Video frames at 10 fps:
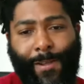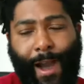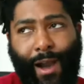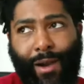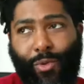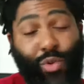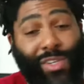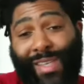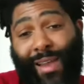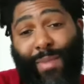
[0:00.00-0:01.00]
Uh, we
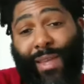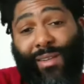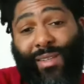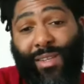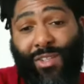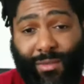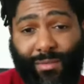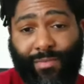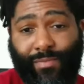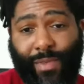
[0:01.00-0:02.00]
just gotta make a decision.
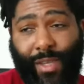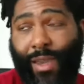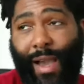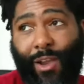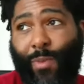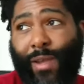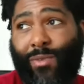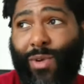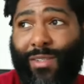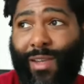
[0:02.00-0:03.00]
Again, I go back to
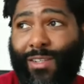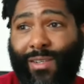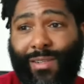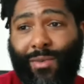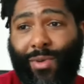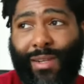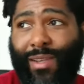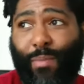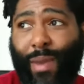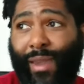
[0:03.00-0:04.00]
what Sanjay said, what they did
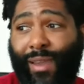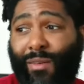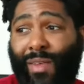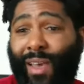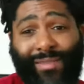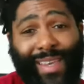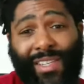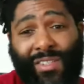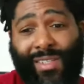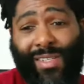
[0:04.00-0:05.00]
at Pac Health. They
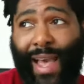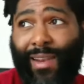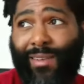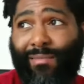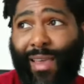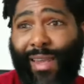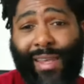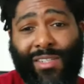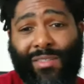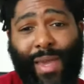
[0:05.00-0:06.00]
just decided and they
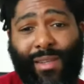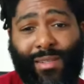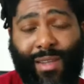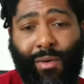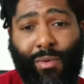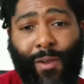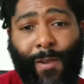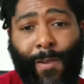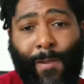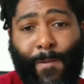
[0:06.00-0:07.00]
just made it so.
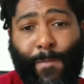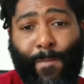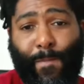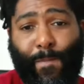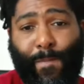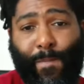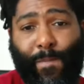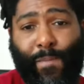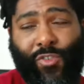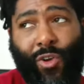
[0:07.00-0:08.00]

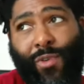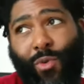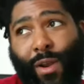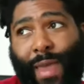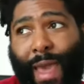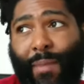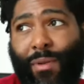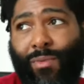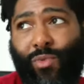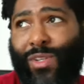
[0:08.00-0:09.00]
So if we want it to
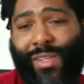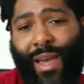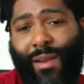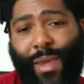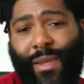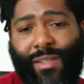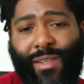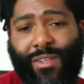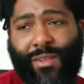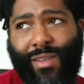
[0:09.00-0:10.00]
happen, we just gotta make a
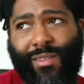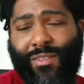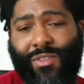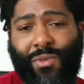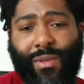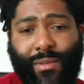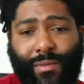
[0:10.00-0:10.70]
decision and then just do it.